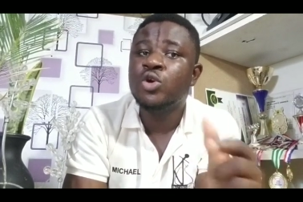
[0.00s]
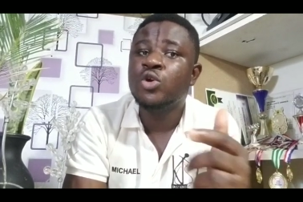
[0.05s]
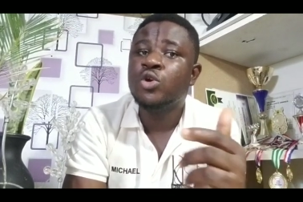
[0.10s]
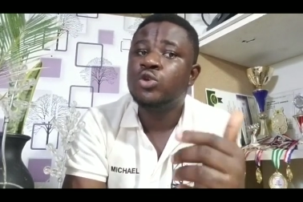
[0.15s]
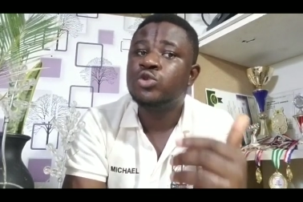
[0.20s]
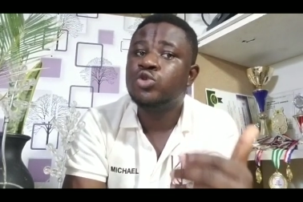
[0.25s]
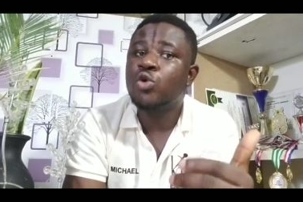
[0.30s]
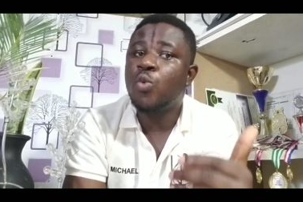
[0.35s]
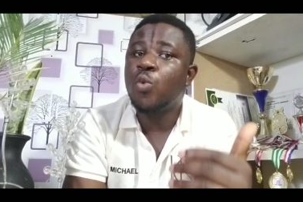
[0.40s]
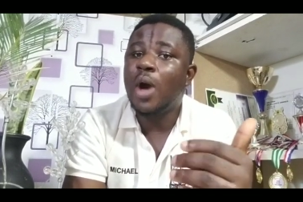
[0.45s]

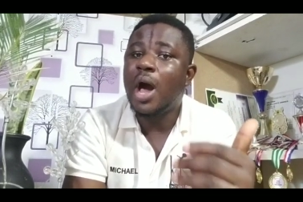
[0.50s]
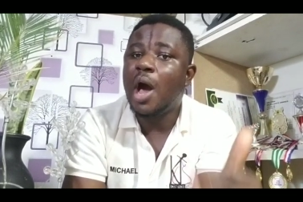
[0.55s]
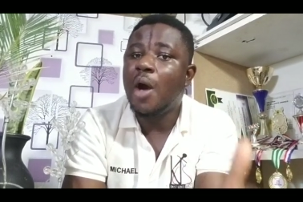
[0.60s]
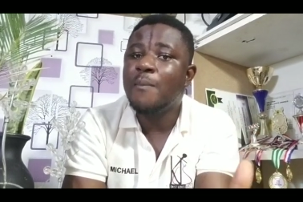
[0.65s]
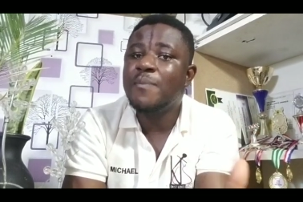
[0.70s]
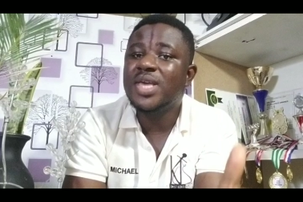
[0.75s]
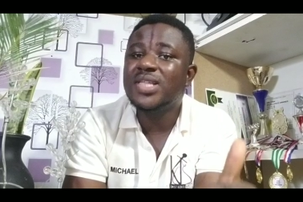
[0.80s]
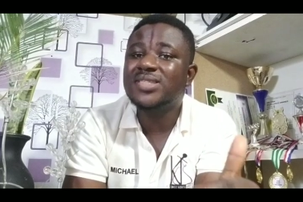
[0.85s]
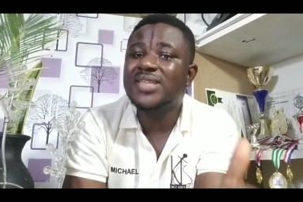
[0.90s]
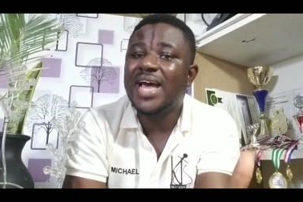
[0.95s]
So while
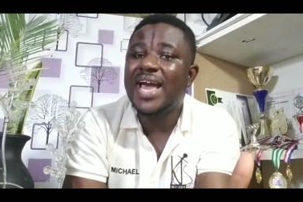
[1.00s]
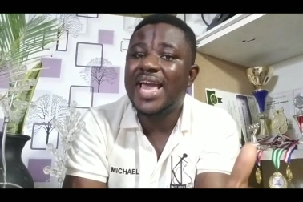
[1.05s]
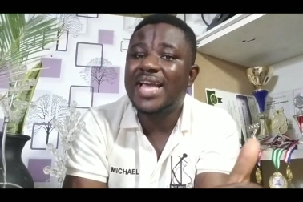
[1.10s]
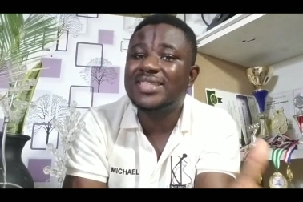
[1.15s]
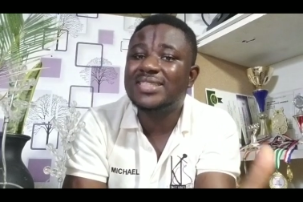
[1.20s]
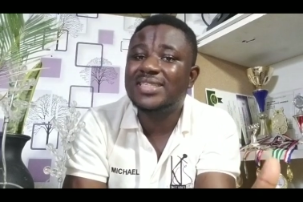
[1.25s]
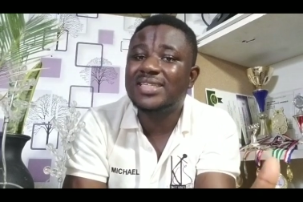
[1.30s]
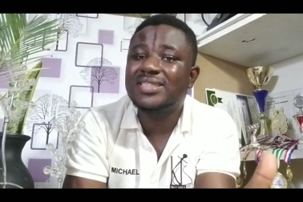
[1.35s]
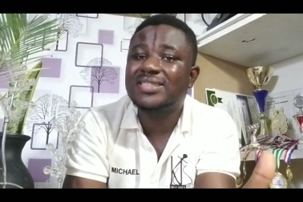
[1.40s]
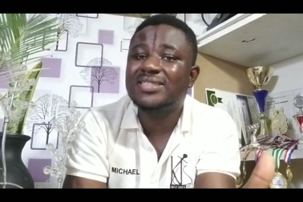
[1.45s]
meta
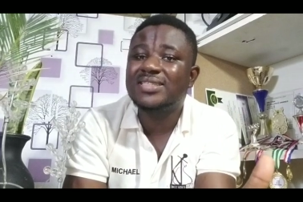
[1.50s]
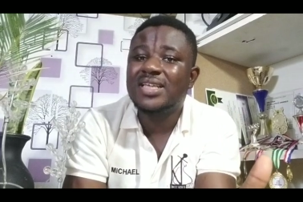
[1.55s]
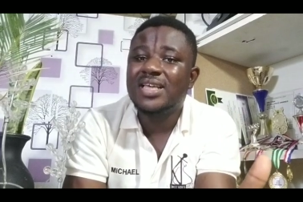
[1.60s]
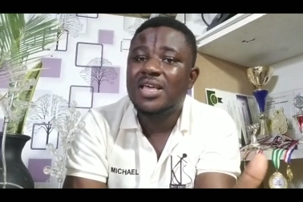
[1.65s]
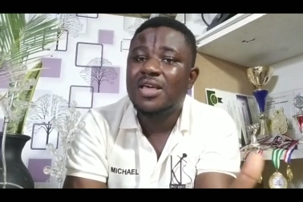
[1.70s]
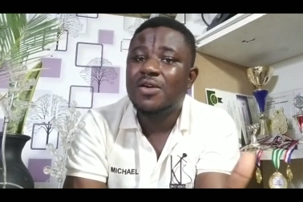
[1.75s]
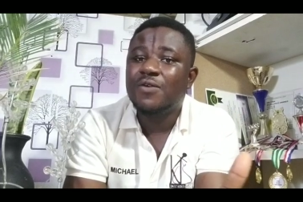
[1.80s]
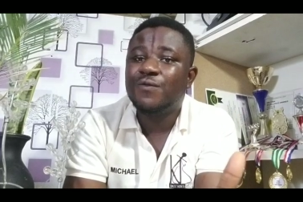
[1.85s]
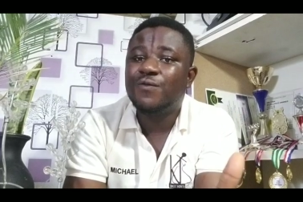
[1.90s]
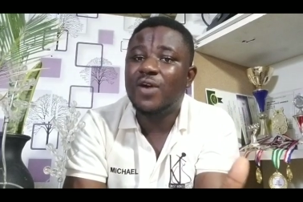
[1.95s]
ethics,
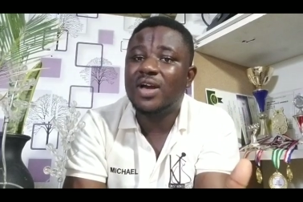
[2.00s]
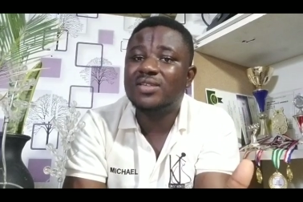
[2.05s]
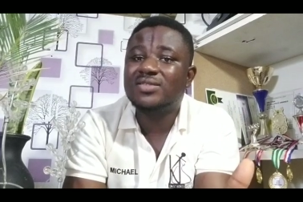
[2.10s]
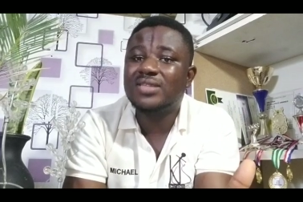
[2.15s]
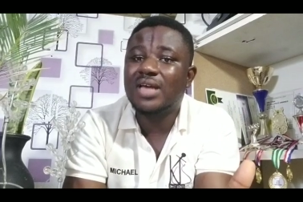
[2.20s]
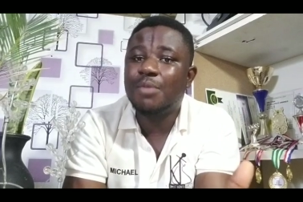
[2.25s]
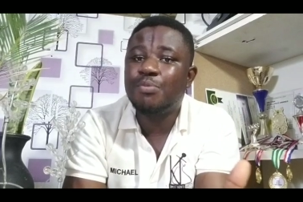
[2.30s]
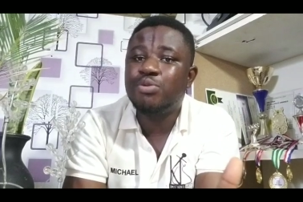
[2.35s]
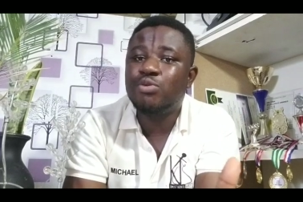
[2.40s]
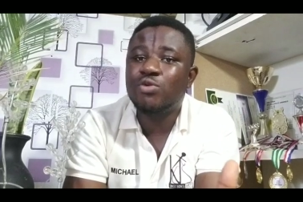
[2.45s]
for
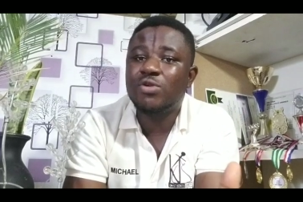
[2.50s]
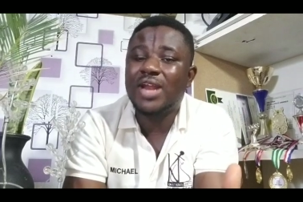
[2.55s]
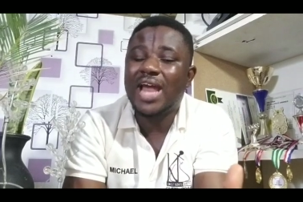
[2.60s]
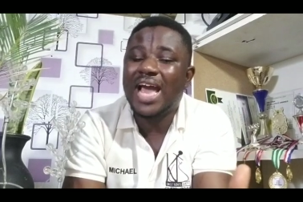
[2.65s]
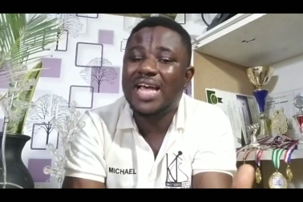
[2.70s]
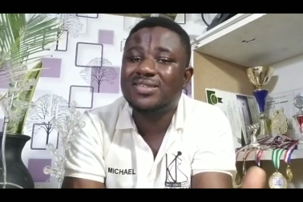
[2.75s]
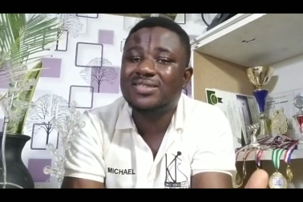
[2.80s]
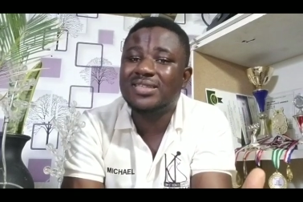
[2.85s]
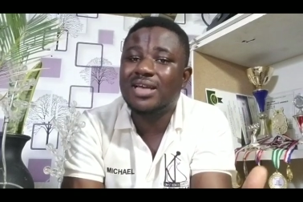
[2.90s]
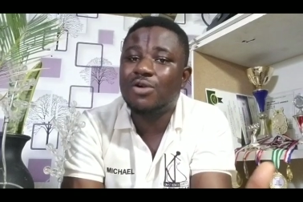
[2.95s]
example, would
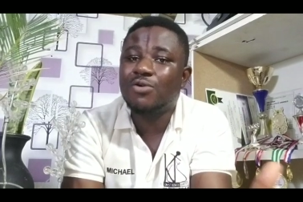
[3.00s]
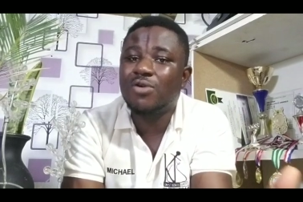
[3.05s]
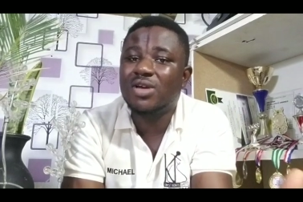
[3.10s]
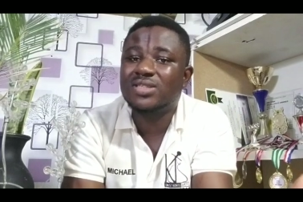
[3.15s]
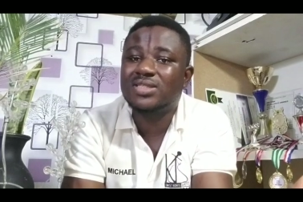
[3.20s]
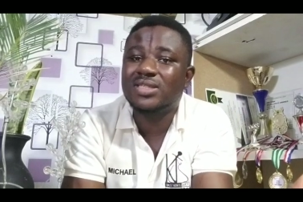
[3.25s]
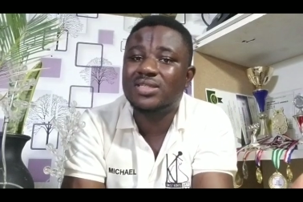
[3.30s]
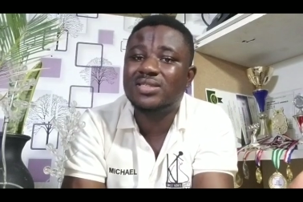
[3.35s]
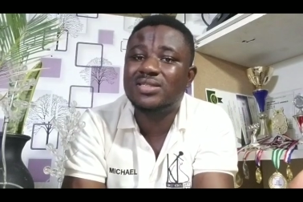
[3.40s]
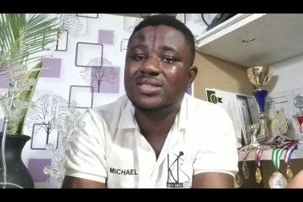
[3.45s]
answer
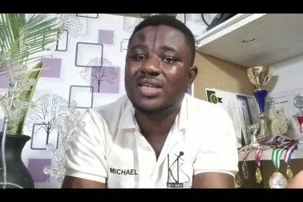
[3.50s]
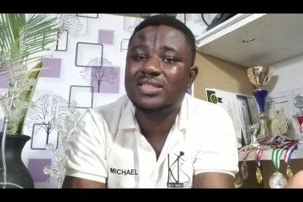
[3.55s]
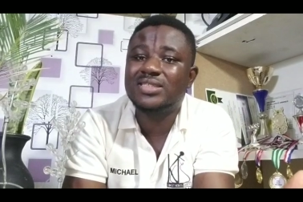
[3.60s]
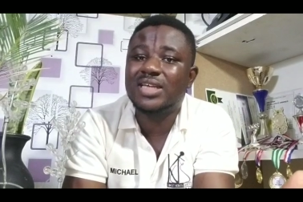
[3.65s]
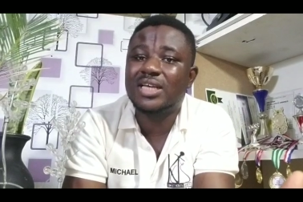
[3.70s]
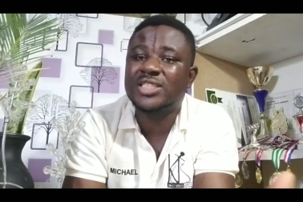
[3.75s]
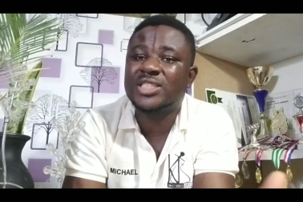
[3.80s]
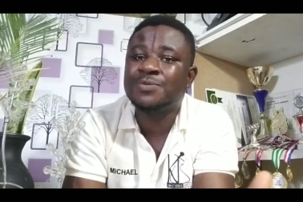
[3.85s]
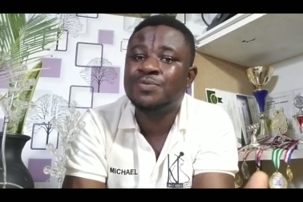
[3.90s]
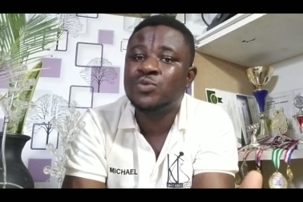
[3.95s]
questions such
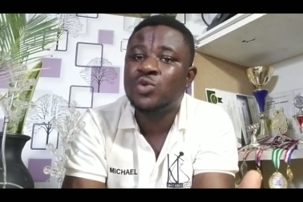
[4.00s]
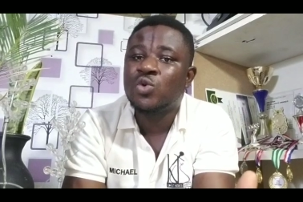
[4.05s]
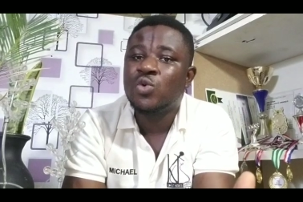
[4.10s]
as